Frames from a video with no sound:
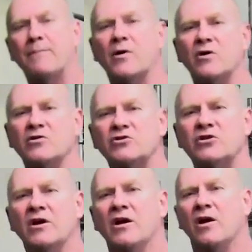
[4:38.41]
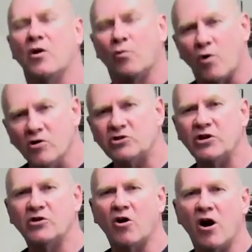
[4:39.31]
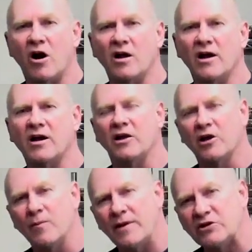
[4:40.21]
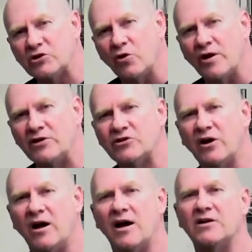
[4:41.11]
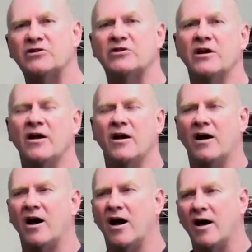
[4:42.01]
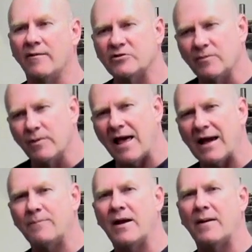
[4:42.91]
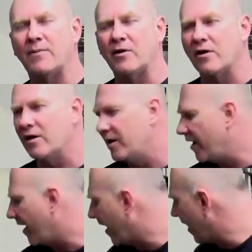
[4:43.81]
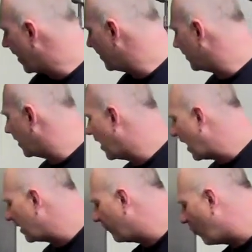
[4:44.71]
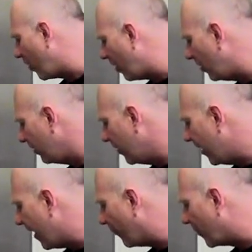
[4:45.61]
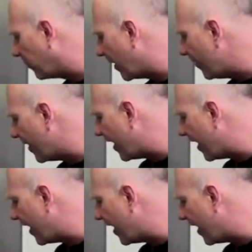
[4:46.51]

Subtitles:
peppers, roasted garlic, a little bit of soy sauce, some black pepper, and olive oil, and we blend